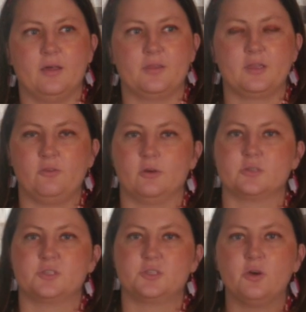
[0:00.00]
Thank you all
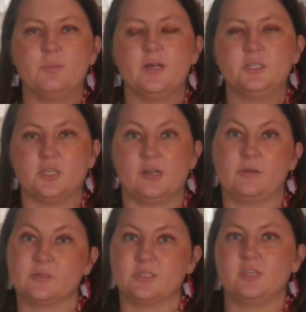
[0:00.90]
so much, and I
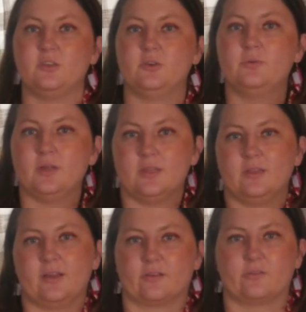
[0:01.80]
will see you in
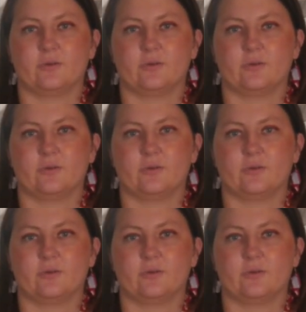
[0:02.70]
the next